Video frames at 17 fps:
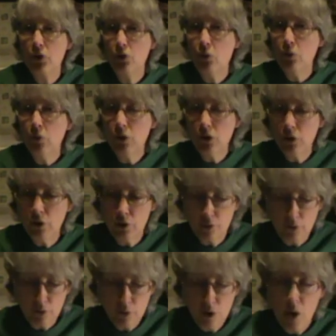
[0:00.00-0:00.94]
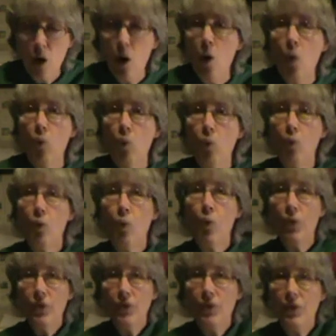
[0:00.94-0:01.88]
did you learn?
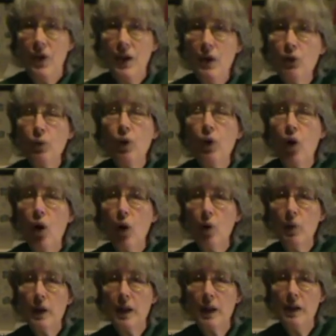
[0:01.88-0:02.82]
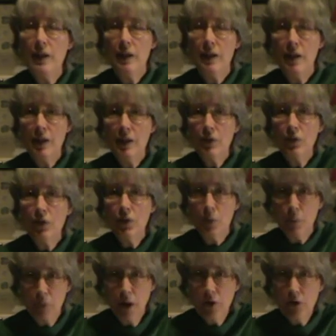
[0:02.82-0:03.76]
Well, these were already in
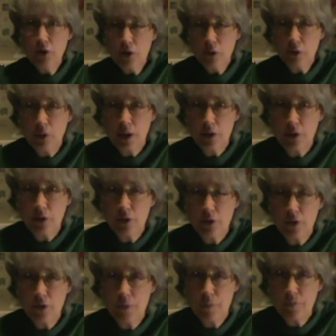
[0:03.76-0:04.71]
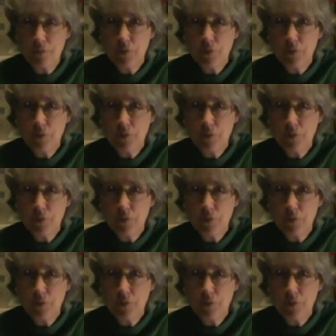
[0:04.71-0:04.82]
the project records.